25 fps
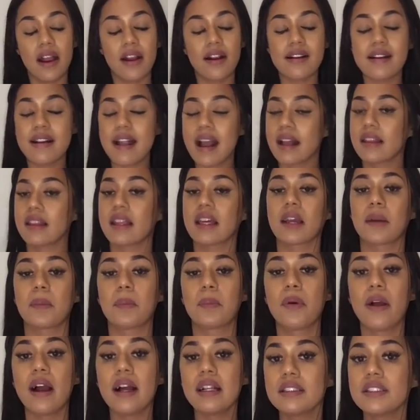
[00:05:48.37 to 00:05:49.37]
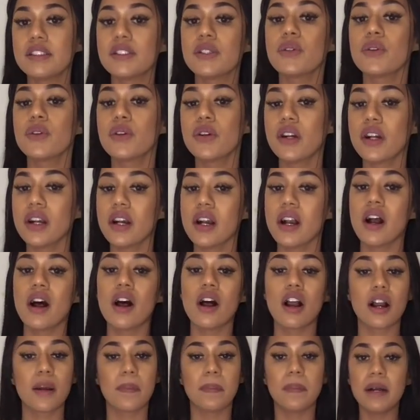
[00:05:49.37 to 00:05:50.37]
her neck like a pretzel
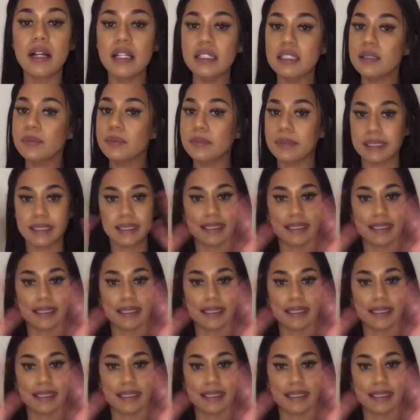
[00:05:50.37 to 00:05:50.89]
girl, her pussy